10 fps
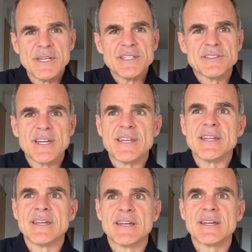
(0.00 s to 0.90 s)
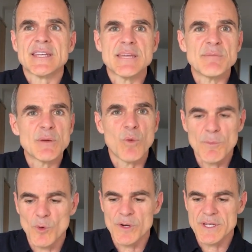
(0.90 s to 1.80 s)
He said, "Give me
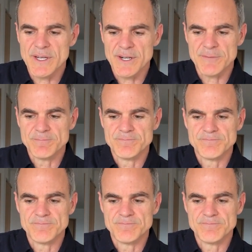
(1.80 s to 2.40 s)
one more year."